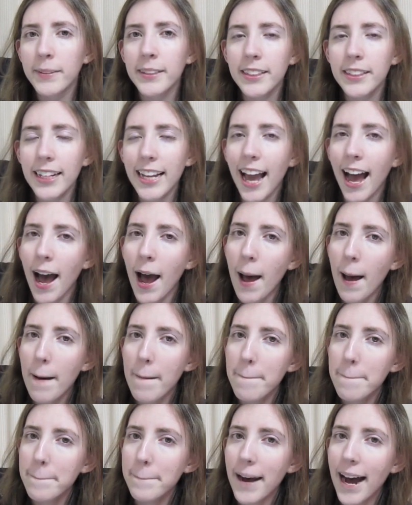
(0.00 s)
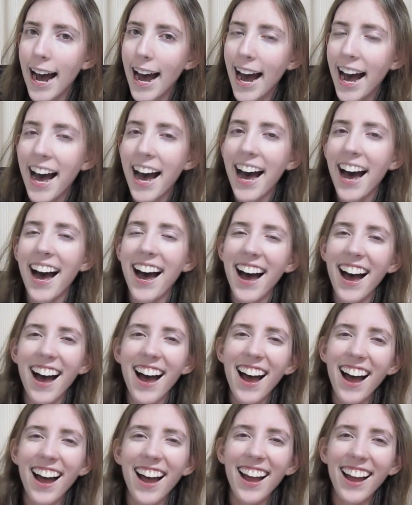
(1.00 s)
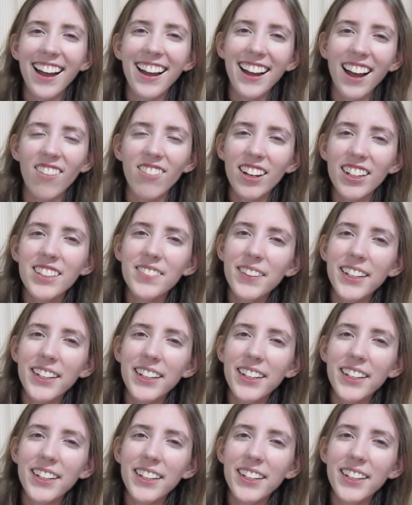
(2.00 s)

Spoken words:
So yeah, bye! Have a nice